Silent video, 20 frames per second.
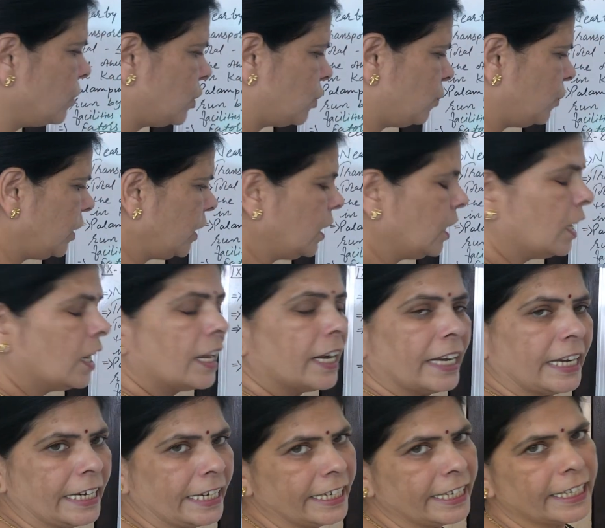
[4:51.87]
which we
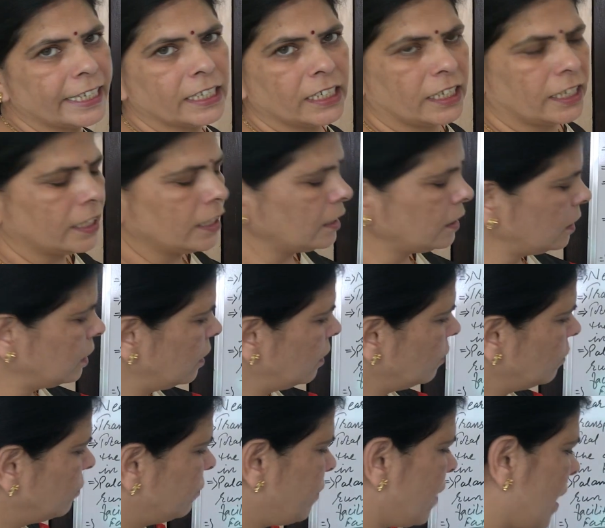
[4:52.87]
need in
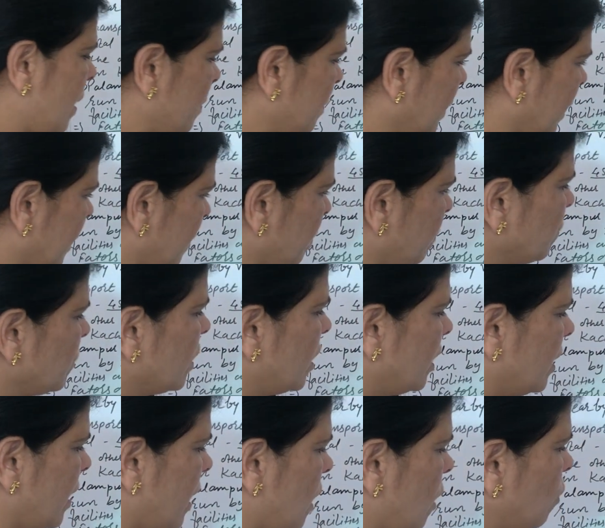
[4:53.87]
farming.
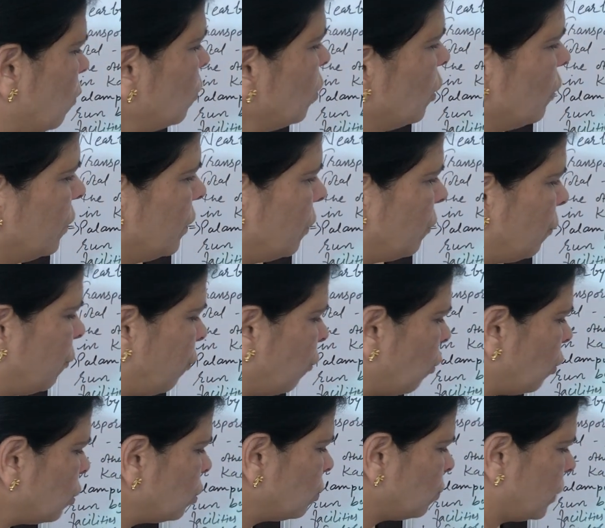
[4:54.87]
Now the
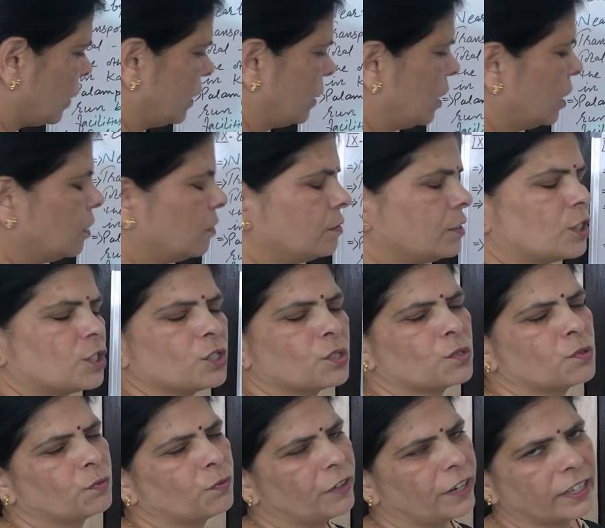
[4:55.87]
fourth one, which
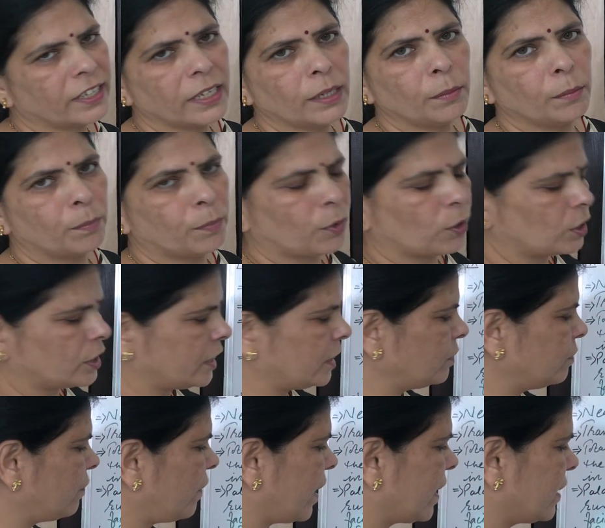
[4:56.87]
is very
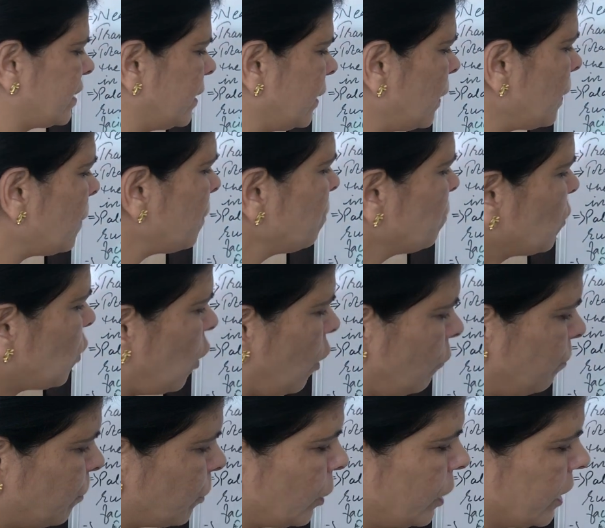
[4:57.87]
important factor,
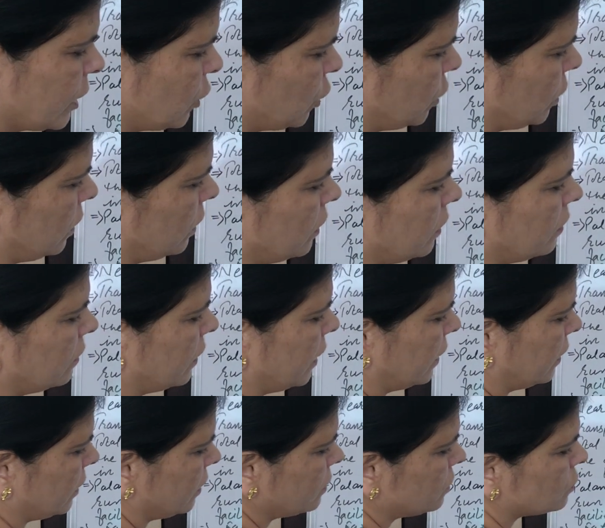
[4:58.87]
of production,
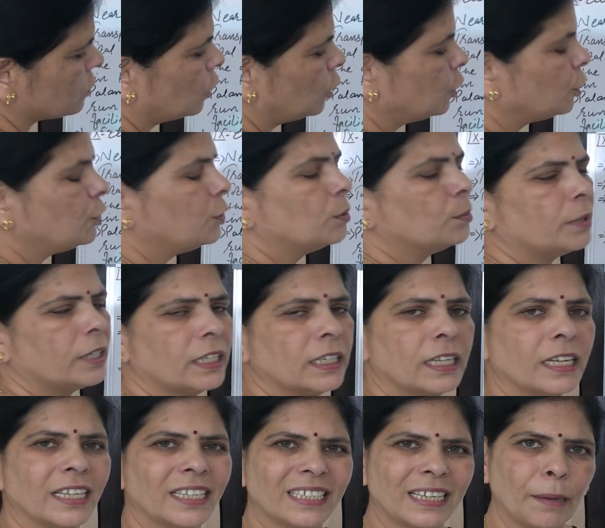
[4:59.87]
that is
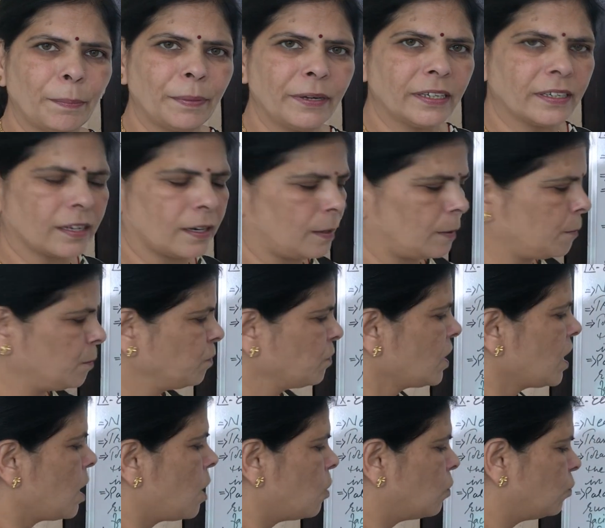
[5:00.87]
human capital.
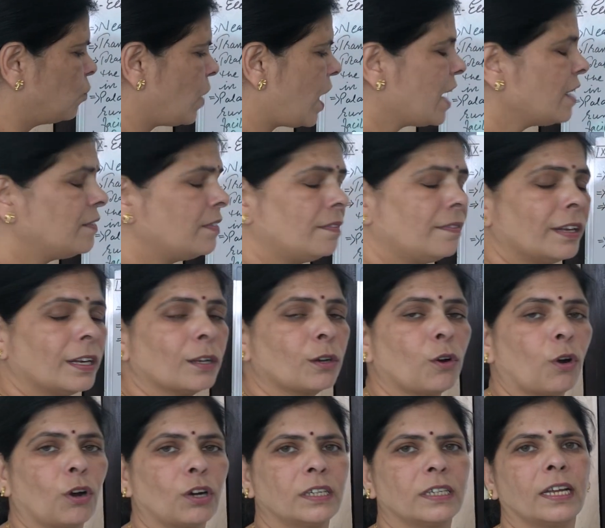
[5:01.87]
Why we will
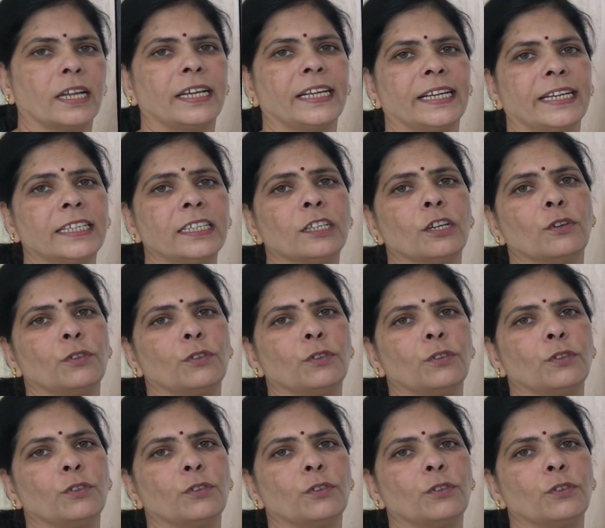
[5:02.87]
call it